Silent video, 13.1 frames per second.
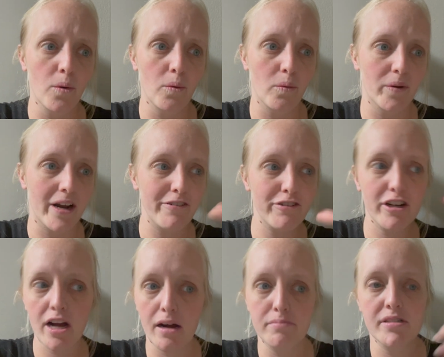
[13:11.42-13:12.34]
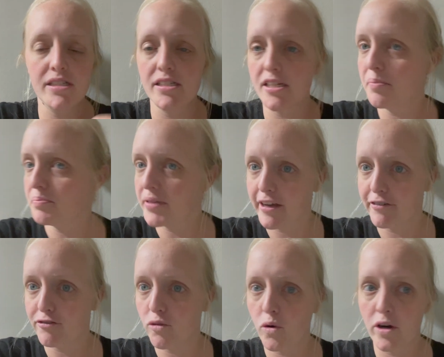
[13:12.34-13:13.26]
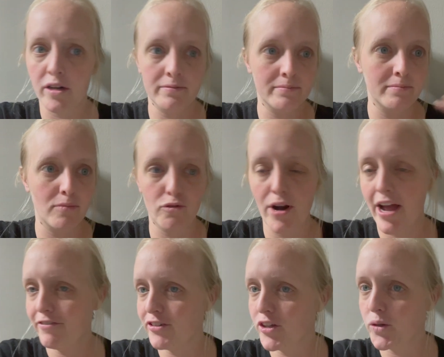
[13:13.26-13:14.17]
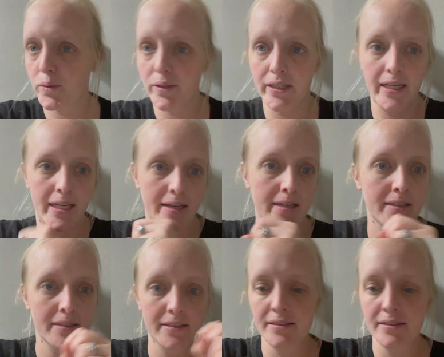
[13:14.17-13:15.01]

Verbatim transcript: whatever comes in dumpling form, ravioli,